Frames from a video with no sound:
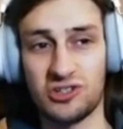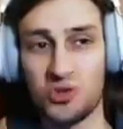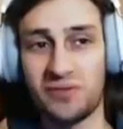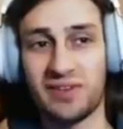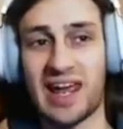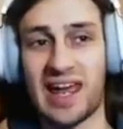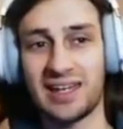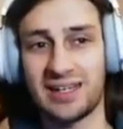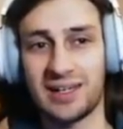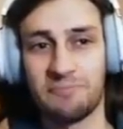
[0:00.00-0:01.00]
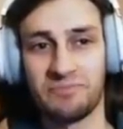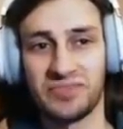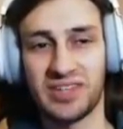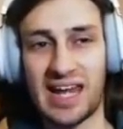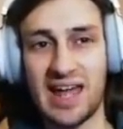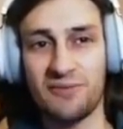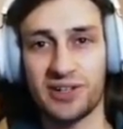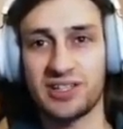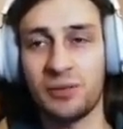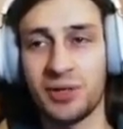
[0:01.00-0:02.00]
with lag, and every
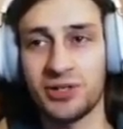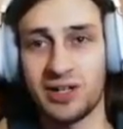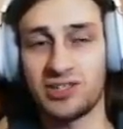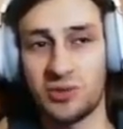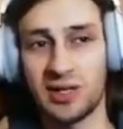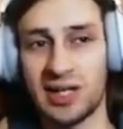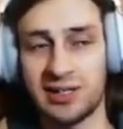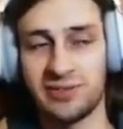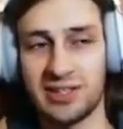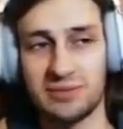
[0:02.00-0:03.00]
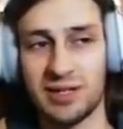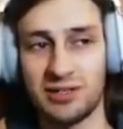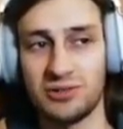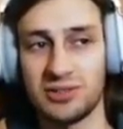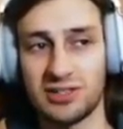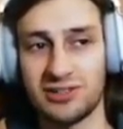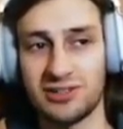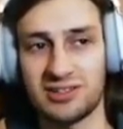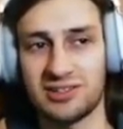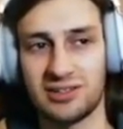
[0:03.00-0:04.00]
time I tried doing any of these menus, I just